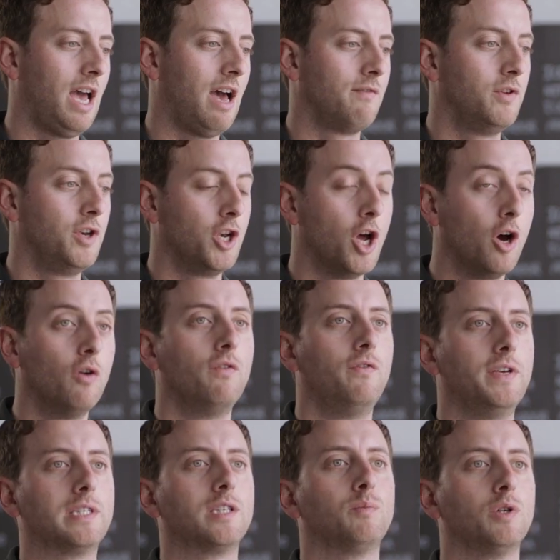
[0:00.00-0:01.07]
have no
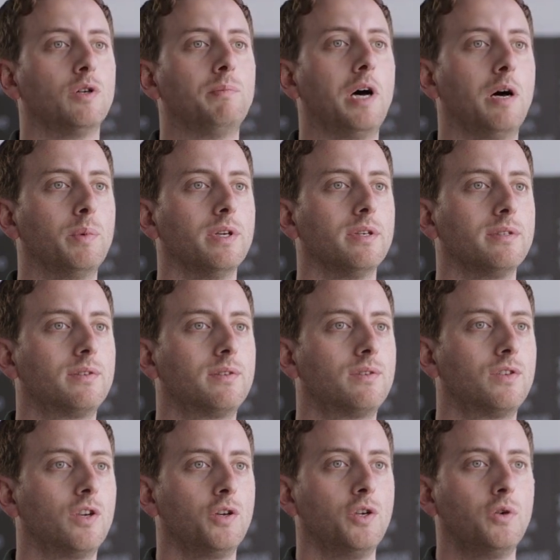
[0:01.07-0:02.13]
visible bubbles.
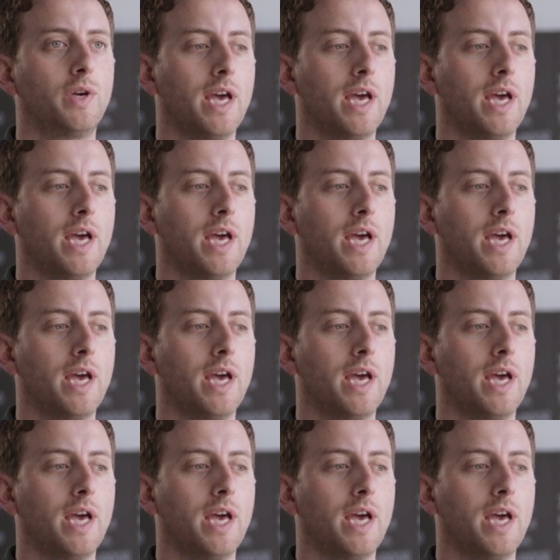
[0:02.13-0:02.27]
So you